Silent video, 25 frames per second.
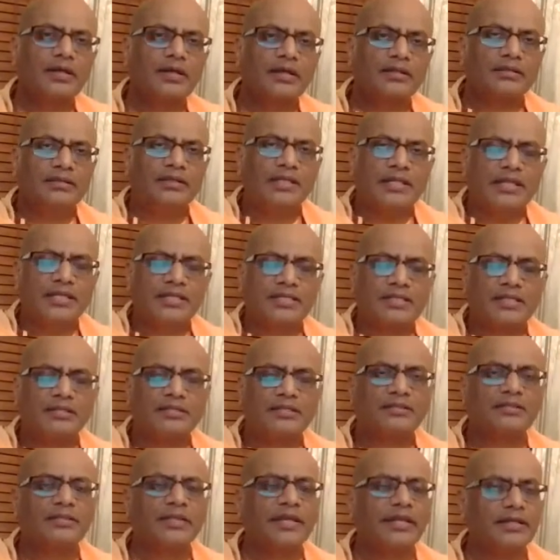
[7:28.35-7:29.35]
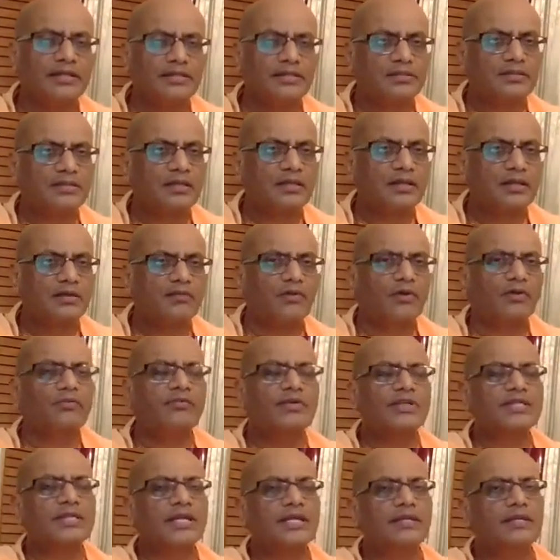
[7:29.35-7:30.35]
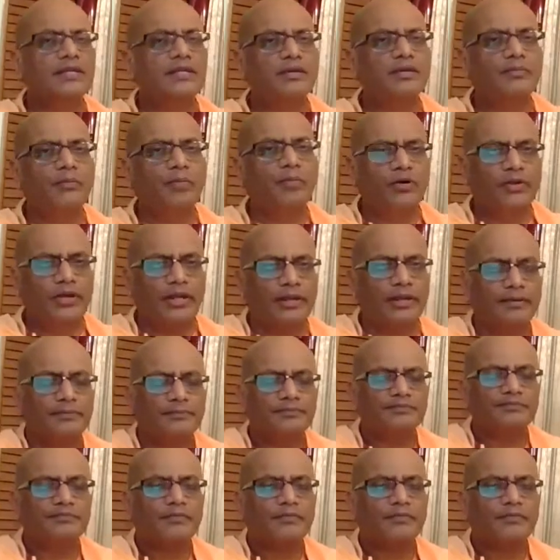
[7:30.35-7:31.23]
these are the things for which I need a body.